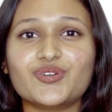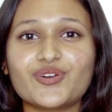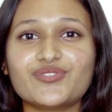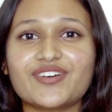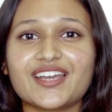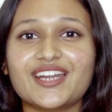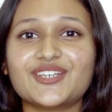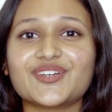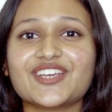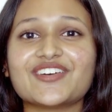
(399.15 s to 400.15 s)
don't
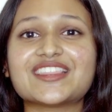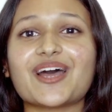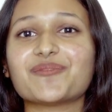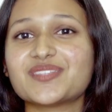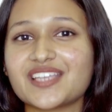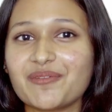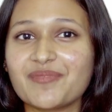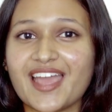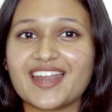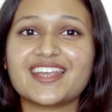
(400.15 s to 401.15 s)
forget to give a thumbs
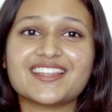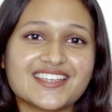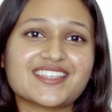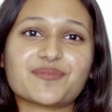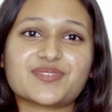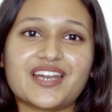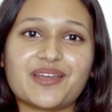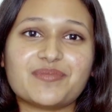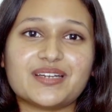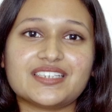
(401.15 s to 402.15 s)
up and hit the
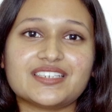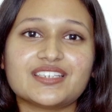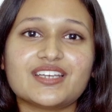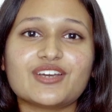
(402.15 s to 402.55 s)
subscribe button